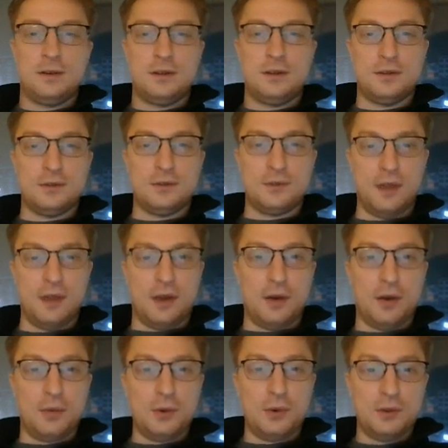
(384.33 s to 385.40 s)
Just
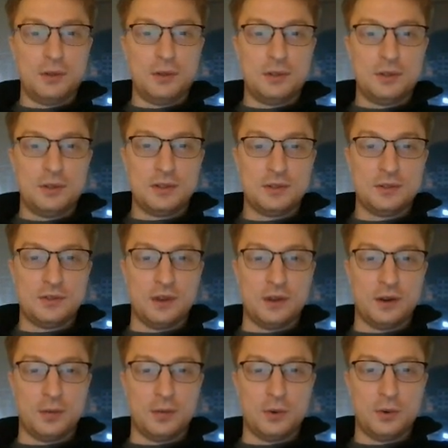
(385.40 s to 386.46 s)
terrible. Just
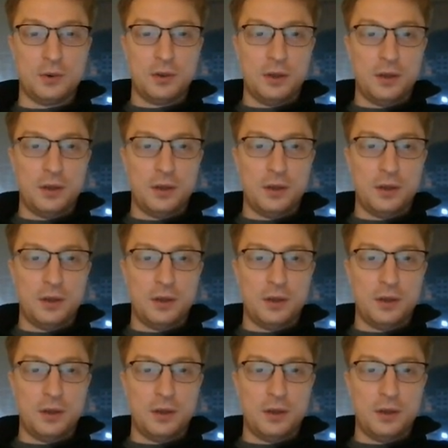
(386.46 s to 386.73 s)
terrible.